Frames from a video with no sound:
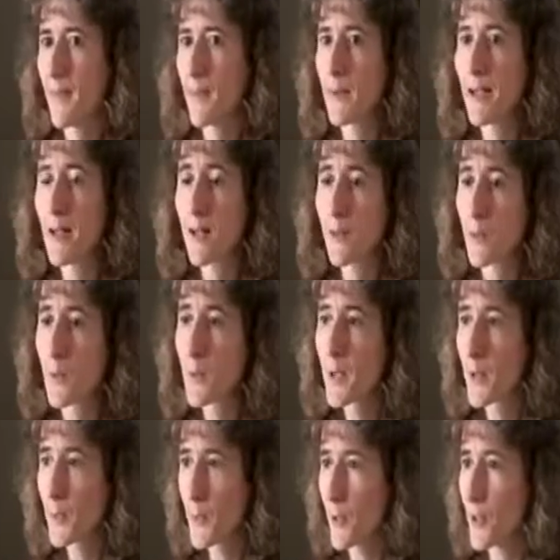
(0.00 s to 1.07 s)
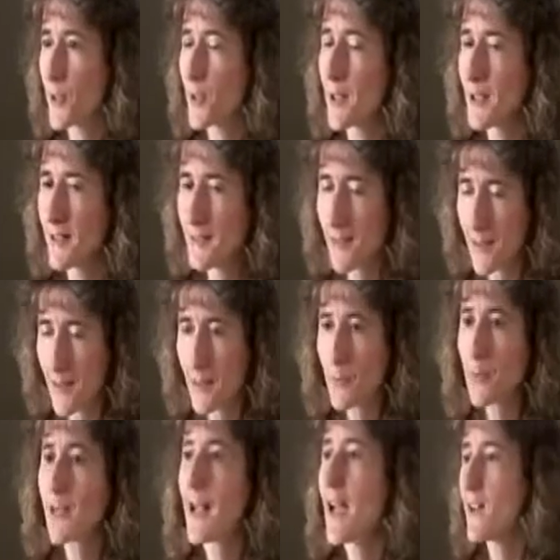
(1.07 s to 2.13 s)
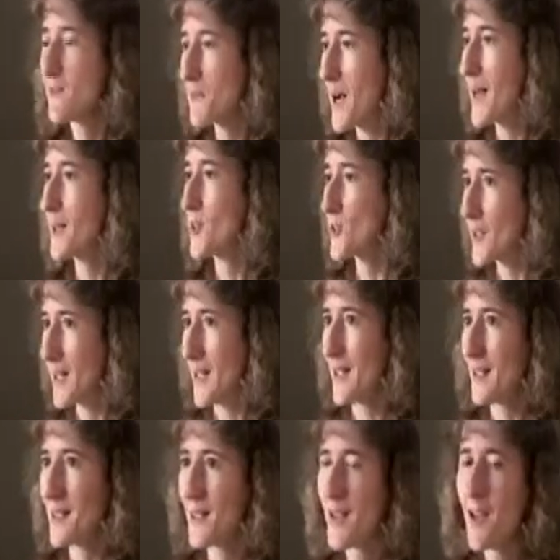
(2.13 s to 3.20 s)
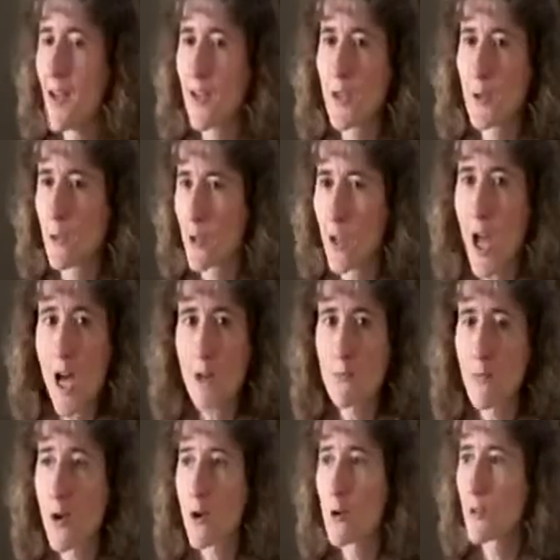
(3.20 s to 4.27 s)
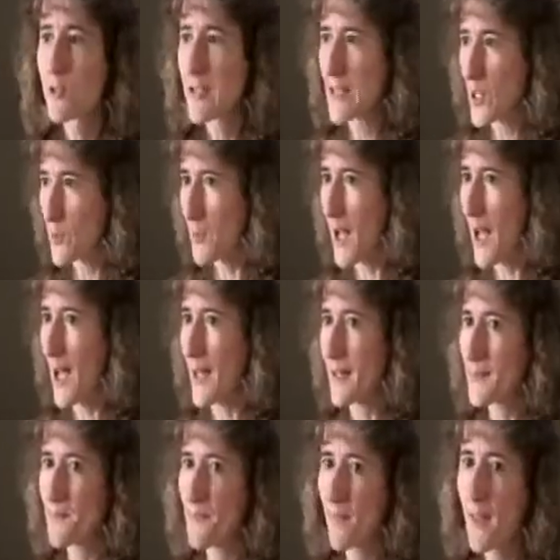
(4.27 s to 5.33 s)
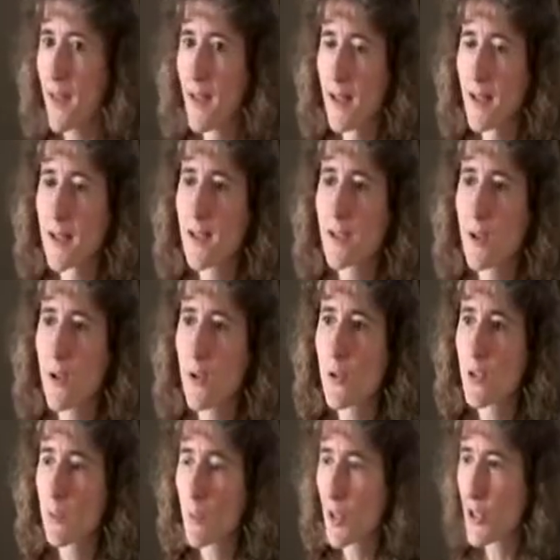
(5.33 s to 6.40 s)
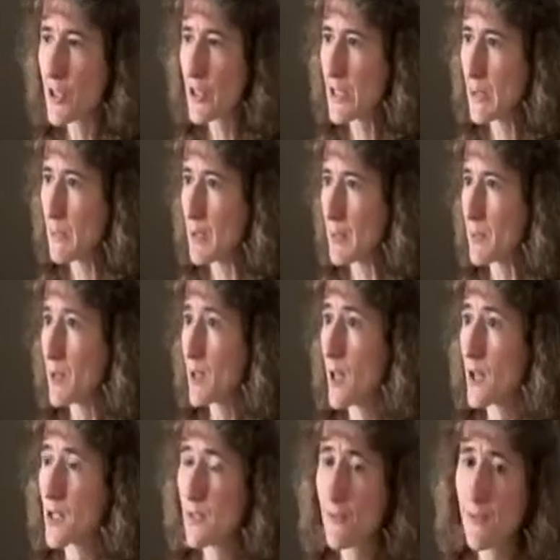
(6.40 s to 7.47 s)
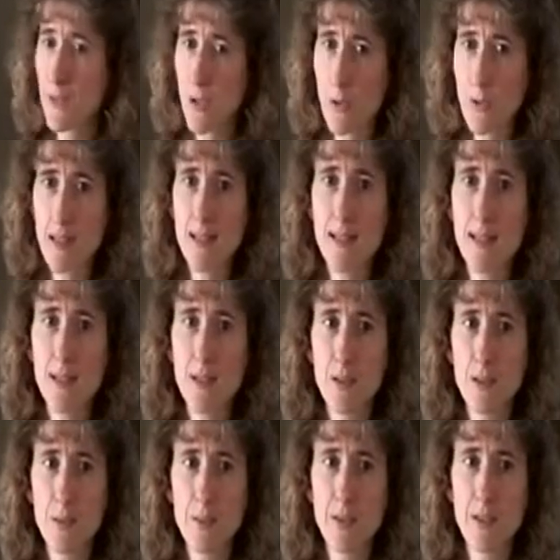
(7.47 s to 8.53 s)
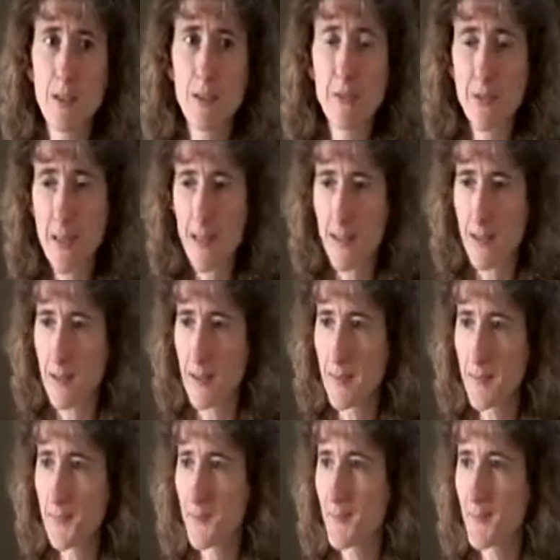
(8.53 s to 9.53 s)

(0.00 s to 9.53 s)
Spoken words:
Well, we were 3.5 miles in. There were not roads nearby. So the emergency people got as close as they could with their vehicle.